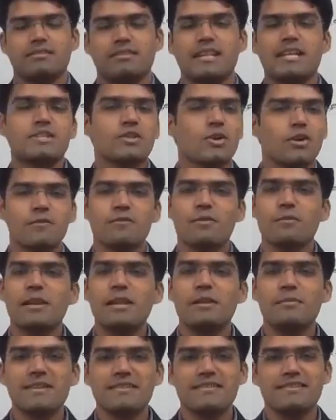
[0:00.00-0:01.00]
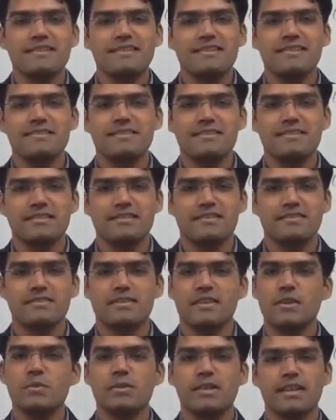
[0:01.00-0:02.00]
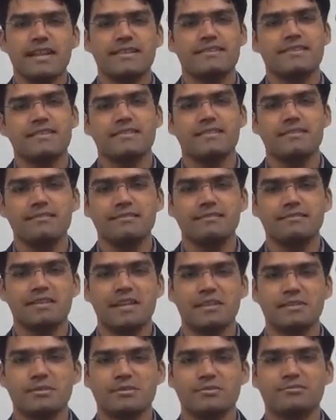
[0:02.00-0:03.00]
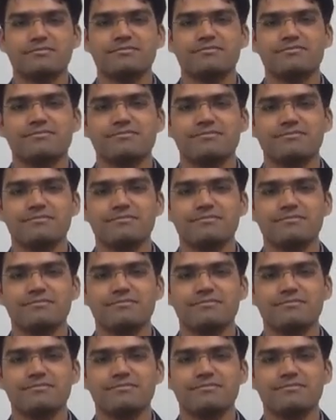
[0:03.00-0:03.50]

That's all from element series. See you in the next session. Thank you.